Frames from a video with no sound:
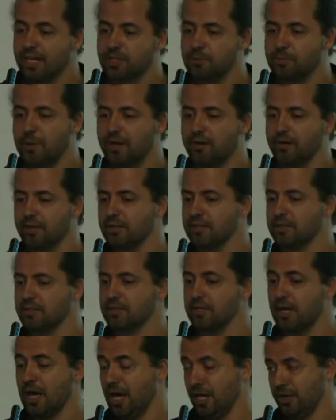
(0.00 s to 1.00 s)

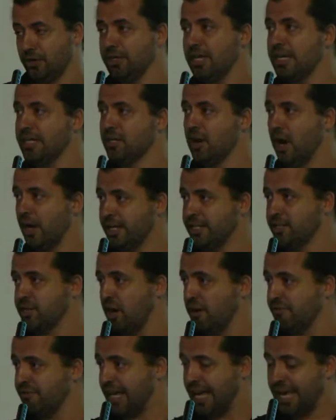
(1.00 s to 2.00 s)
experience. You need knowledge
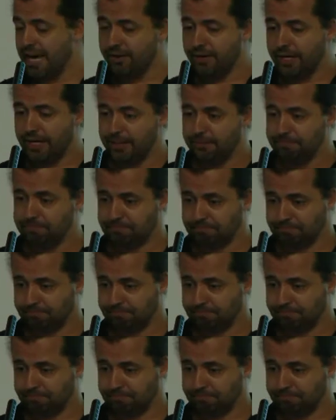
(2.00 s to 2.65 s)
of the area.